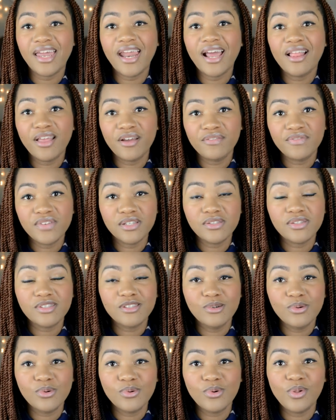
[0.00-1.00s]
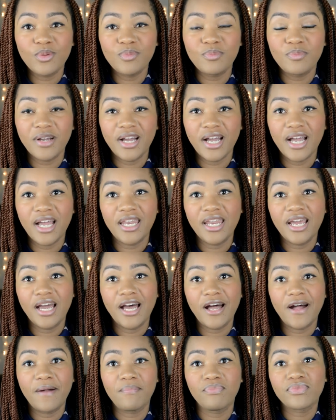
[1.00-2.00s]
I left at school, but
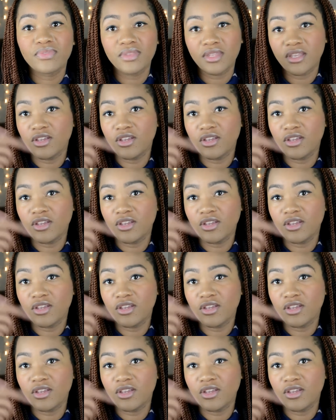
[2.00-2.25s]
um,